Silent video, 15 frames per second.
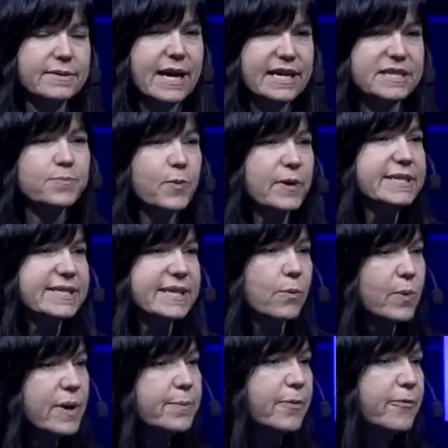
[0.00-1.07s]
exploits
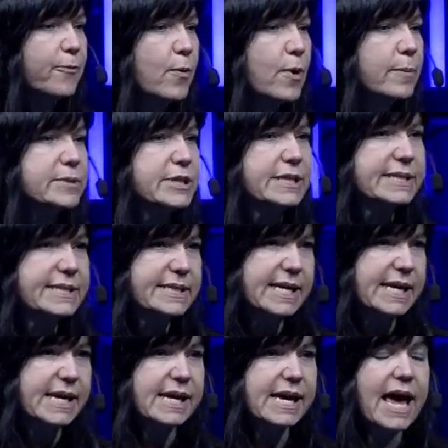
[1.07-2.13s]
that we performed to
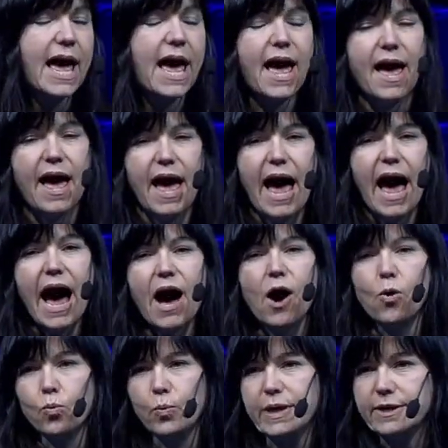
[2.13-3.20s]
see
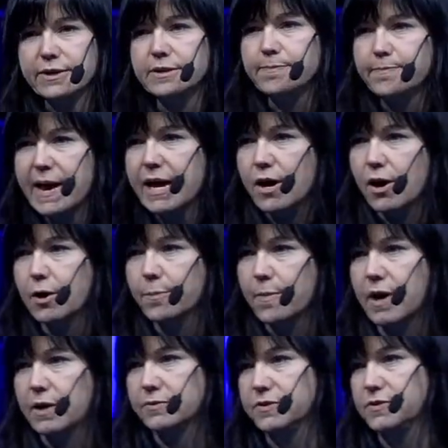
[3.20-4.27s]
how we could make our
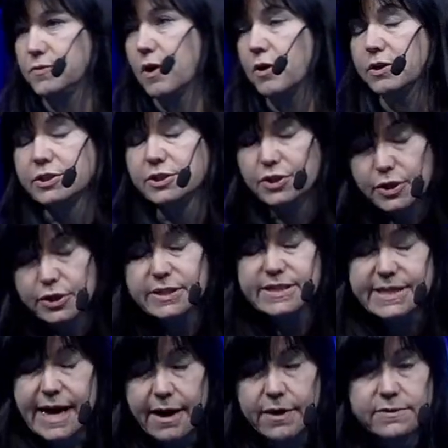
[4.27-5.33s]
model stronger. It turns
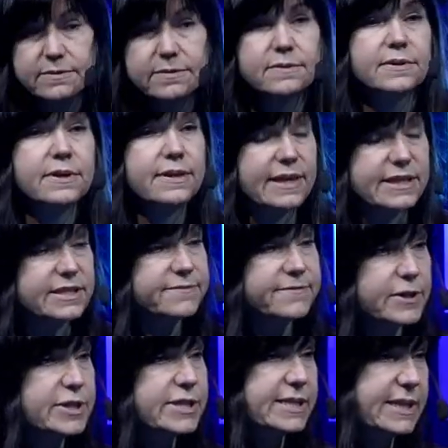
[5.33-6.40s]
out that
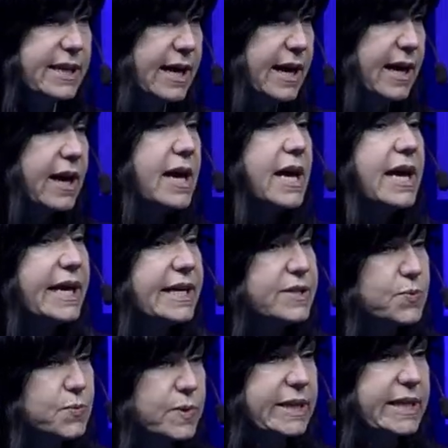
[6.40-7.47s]
diversity
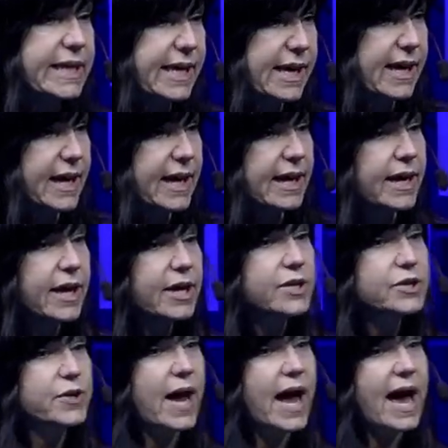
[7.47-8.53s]
is really key
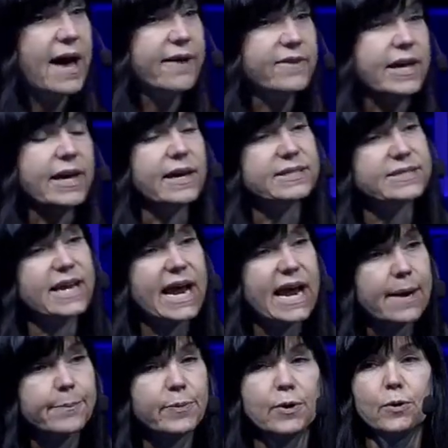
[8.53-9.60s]
to having a
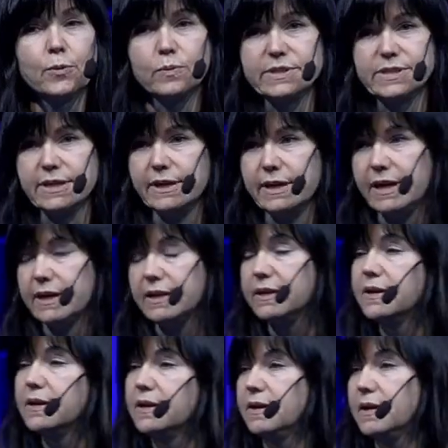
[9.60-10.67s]
tamper-resilient
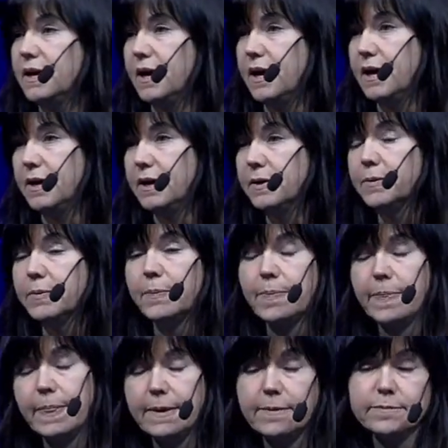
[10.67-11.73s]

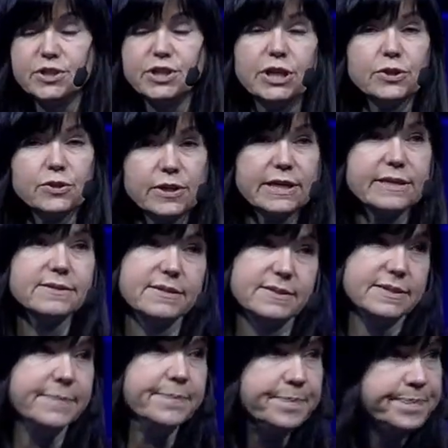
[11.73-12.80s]
machine learning system.